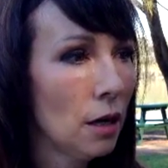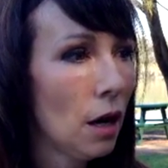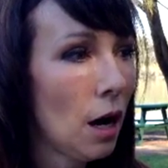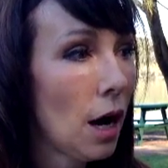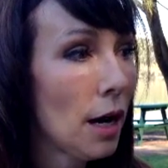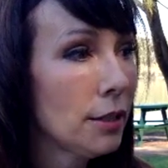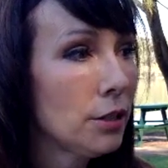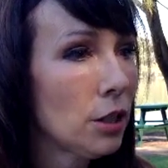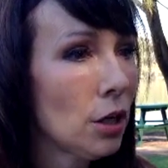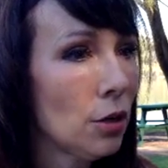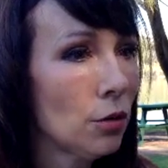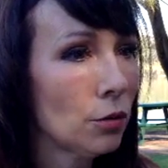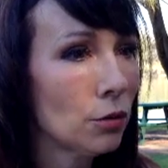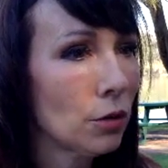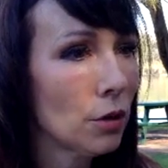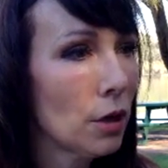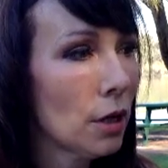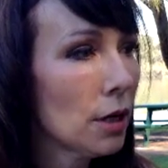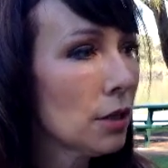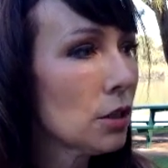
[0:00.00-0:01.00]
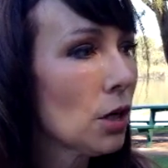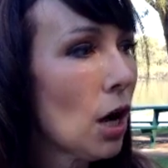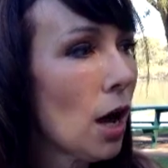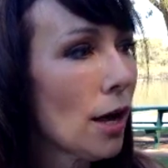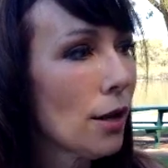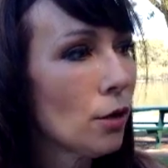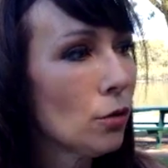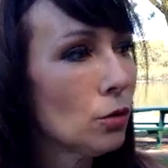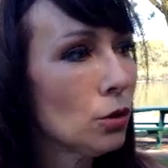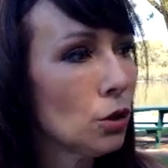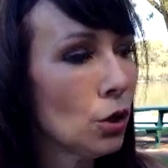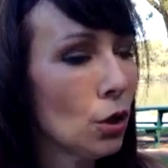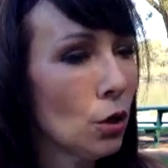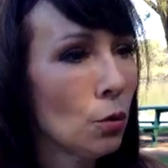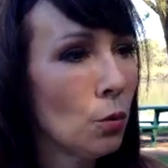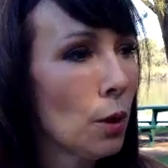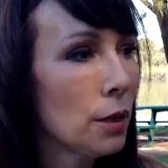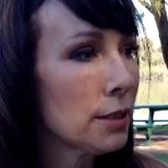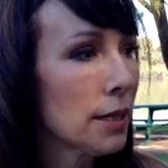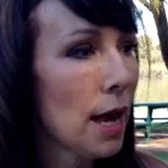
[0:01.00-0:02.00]
I don't, because I don't know
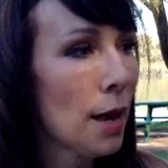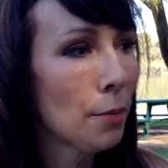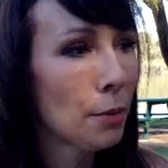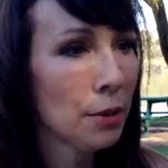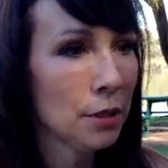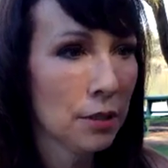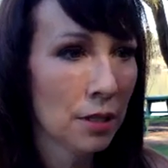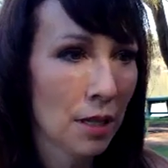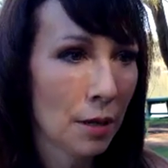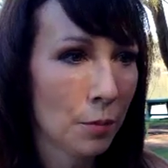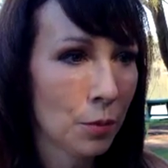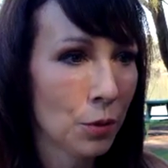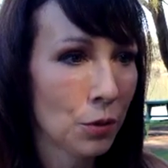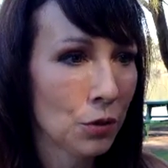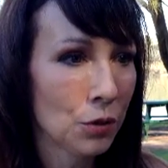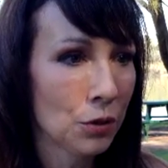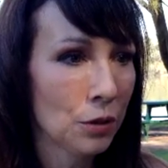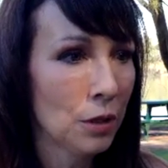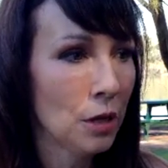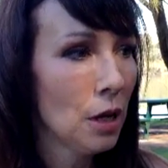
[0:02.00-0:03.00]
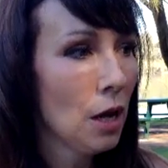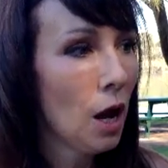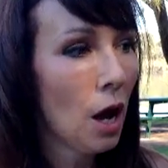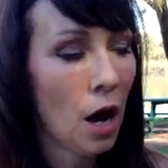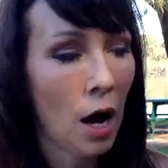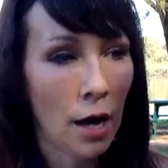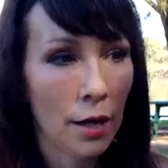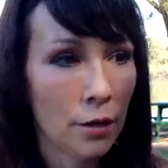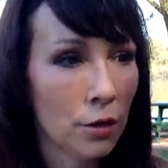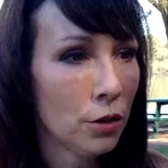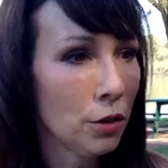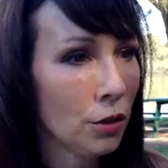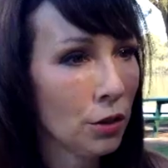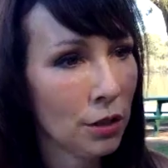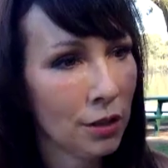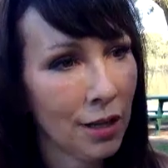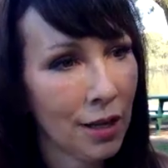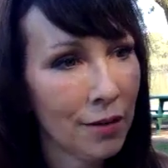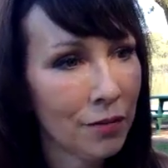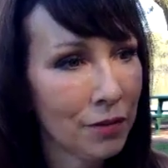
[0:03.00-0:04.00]
what's happening to that person. I know
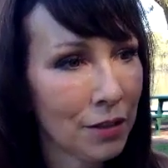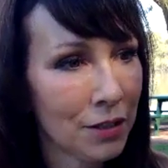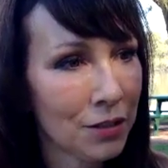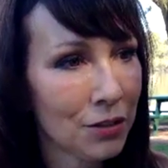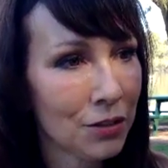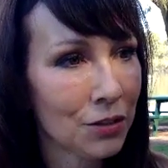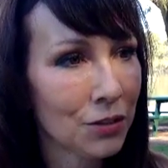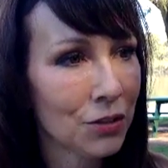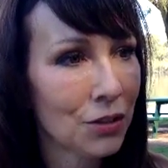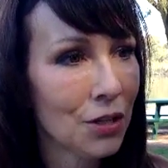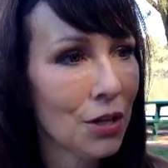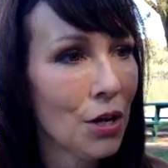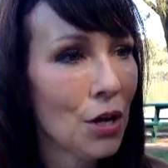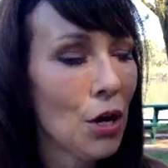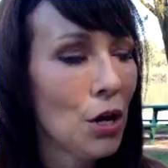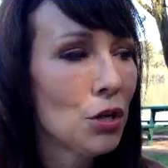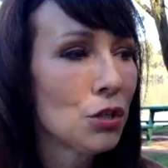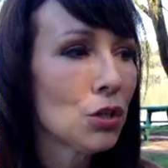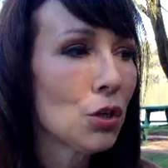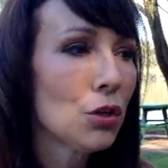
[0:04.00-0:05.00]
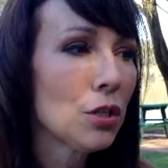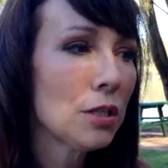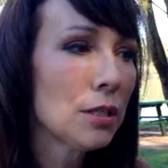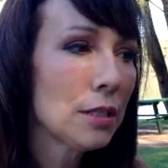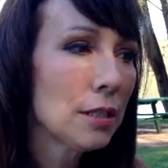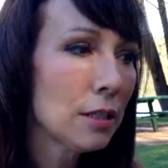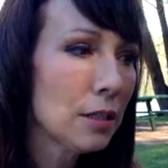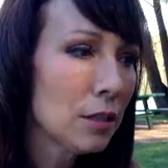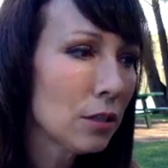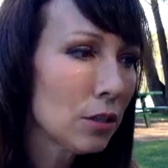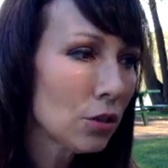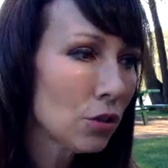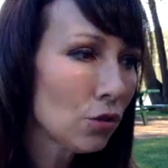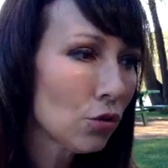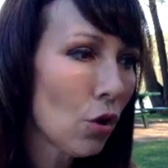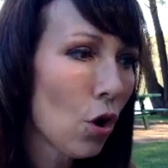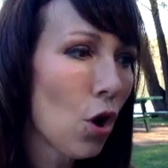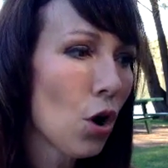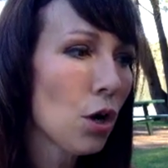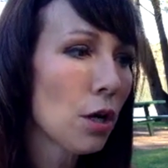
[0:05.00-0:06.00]
their life lessons. So the
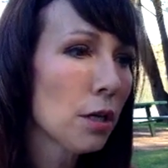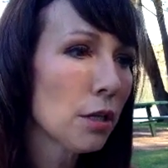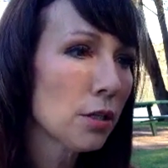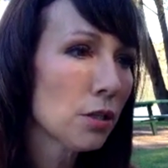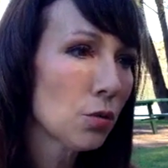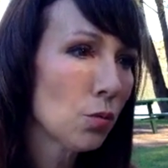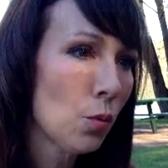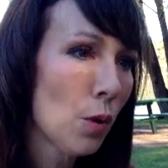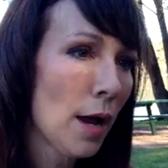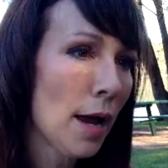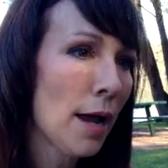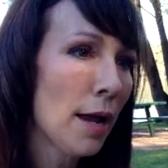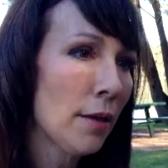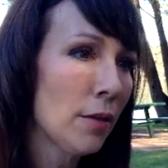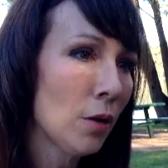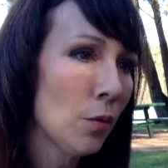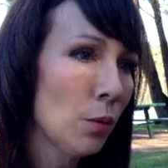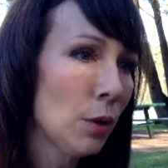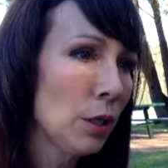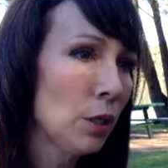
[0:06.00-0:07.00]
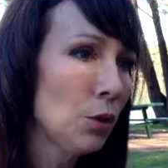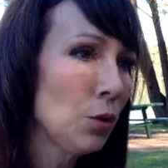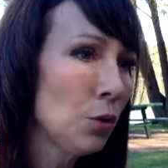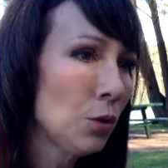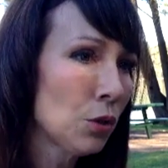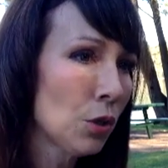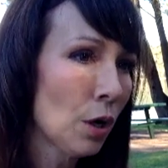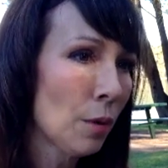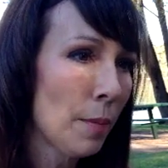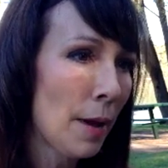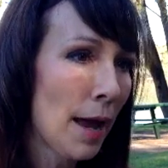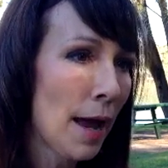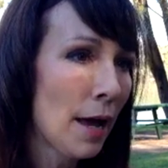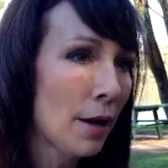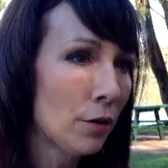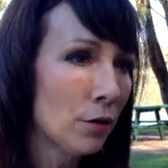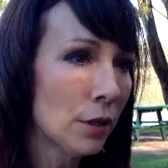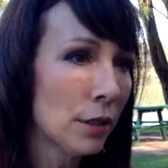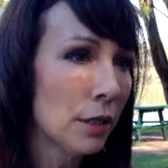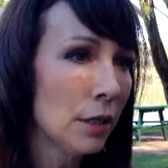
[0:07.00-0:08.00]
strongest way that we lose our
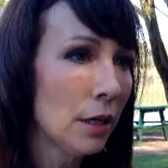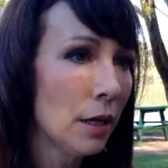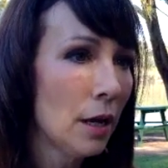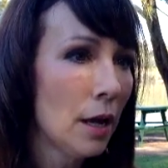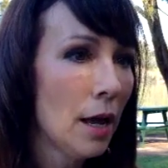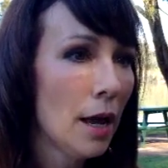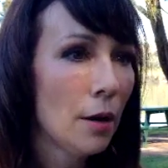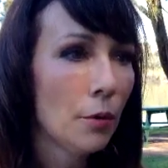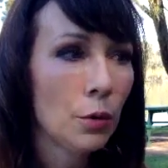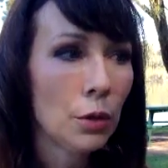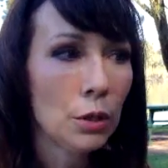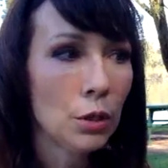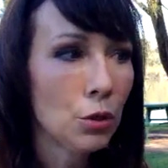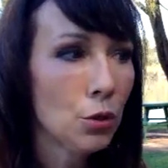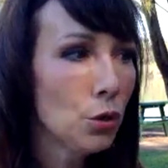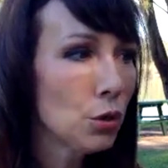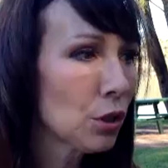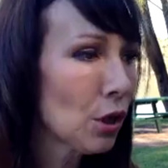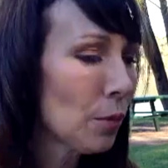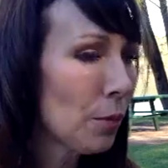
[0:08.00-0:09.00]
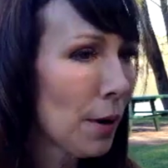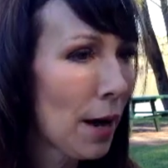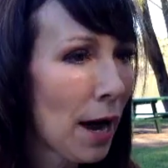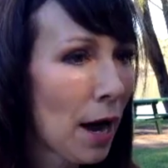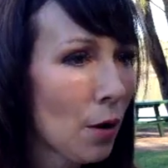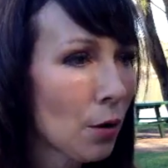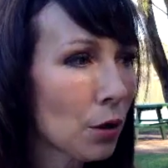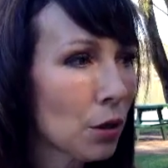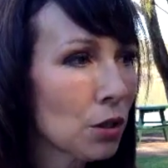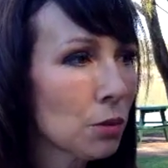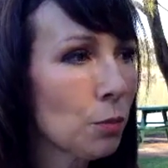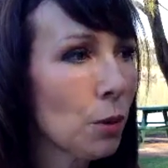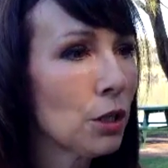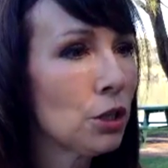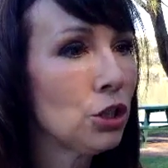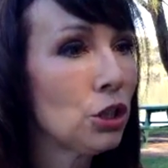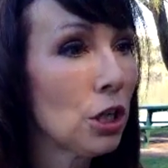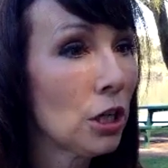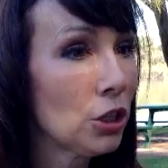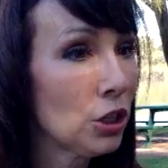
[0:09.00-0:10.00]
battery, we lose our power, is by
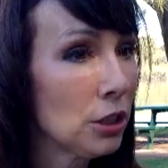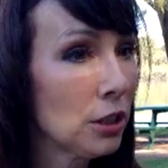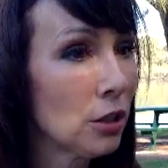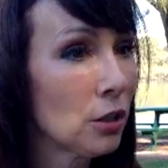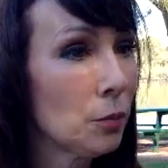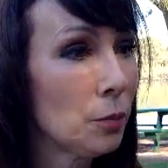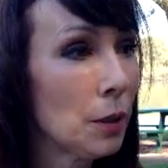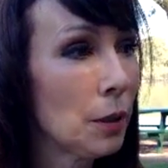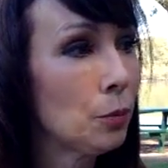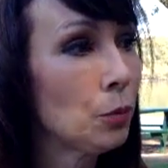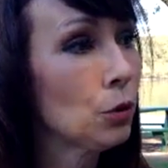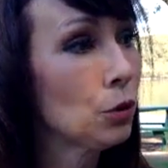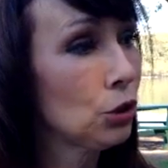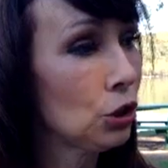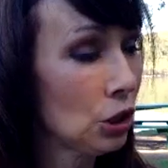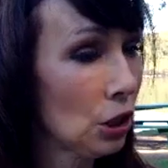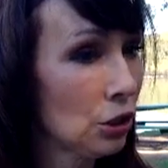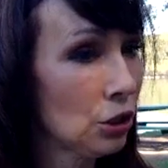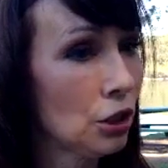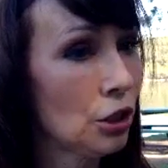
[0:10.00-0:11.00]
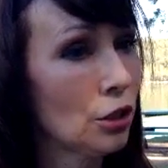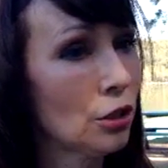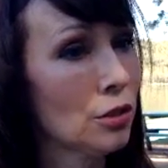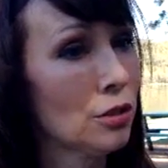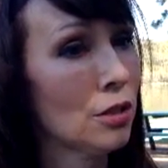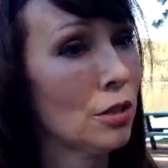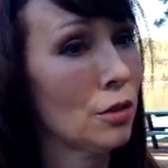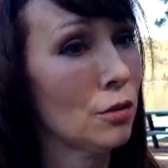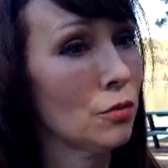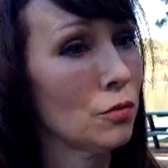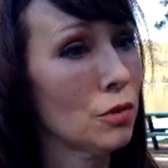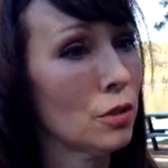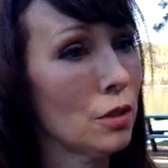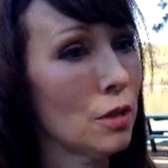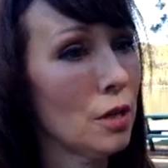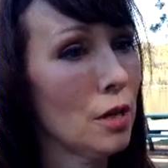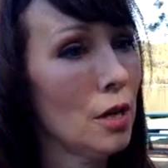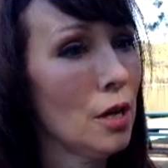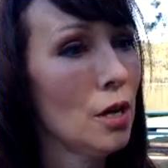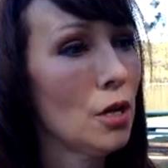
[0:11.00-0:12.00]
judging other people or judging ourselves.
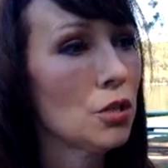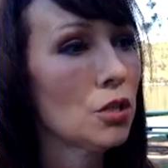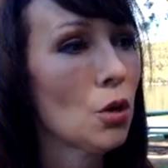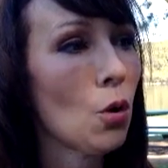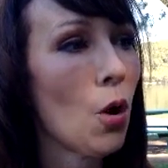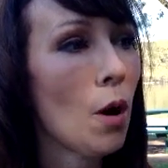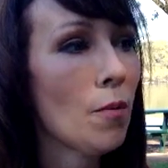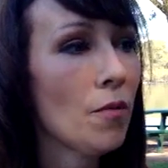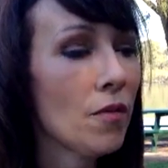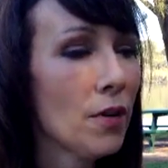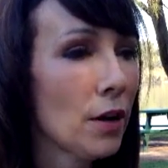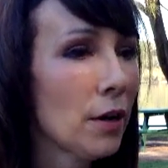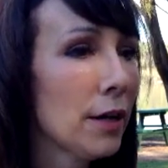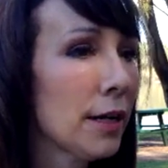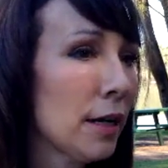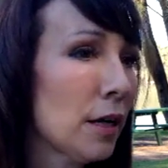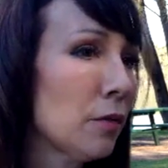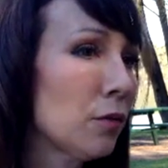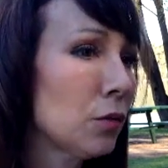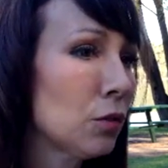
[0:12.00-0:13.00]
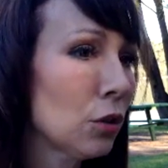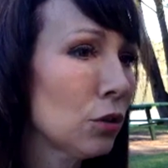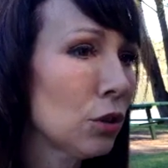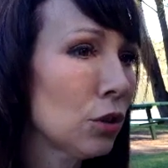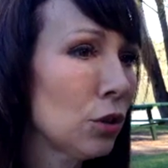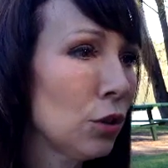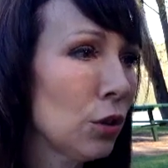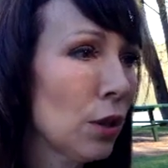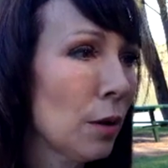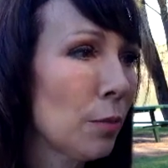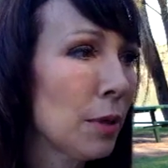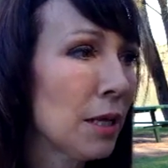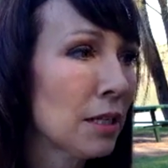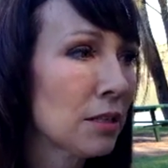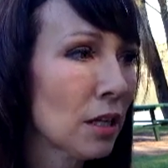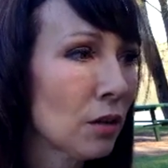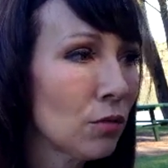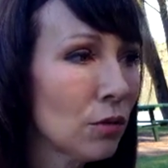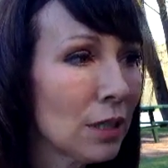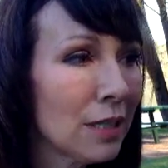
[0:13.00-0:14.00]
So I'm very careful not to do that, because
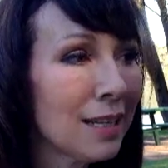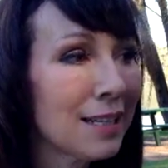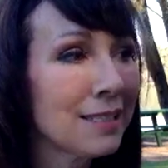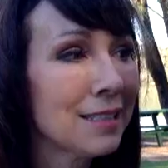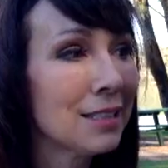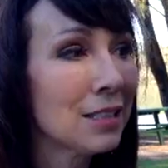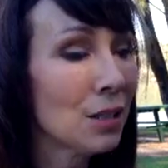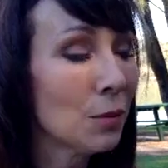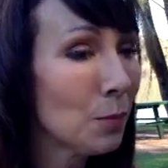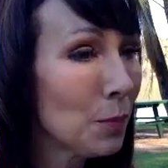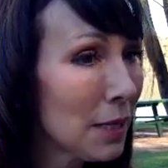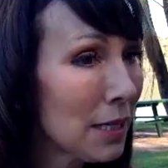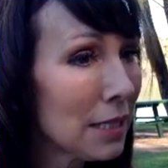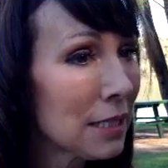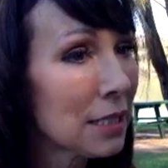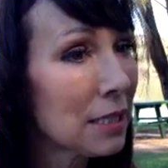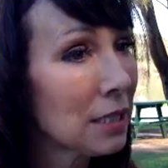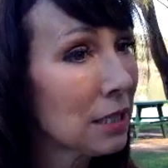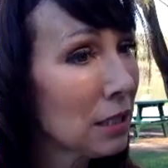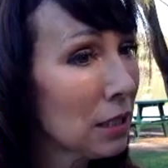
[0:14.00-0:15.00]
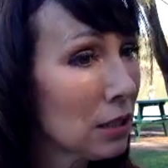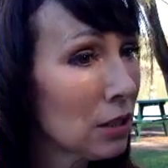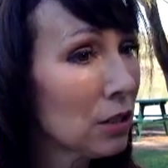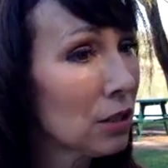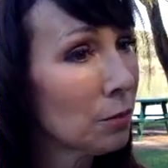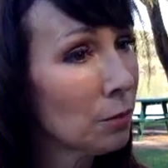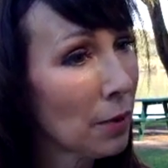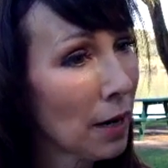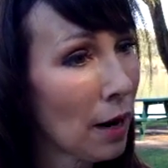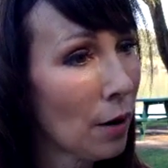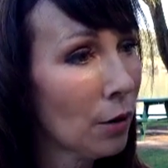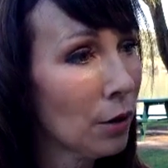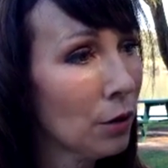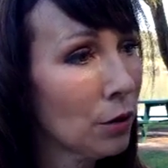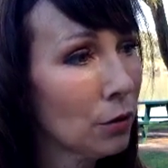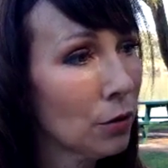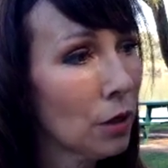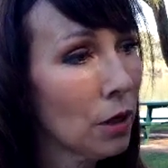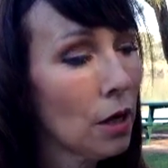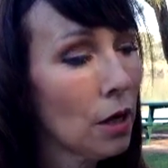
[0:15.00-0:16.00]
I realize it's the biggest thing to disempower you.